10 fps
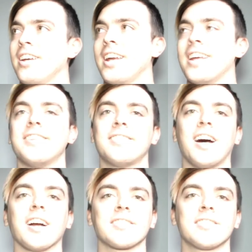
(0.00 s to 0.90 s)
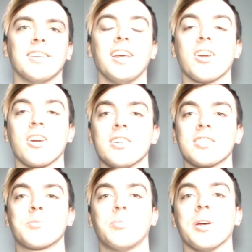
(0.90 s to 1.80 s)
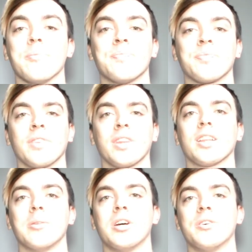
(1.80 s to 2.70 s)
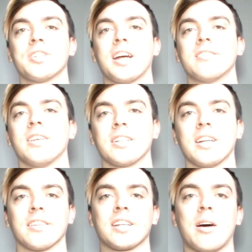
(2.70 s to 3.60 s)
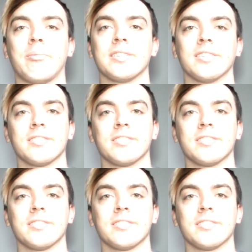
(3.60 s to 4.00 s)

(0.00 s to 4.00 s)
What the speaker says: it sucks. It hurts. But let me know what you guys think down in the comments.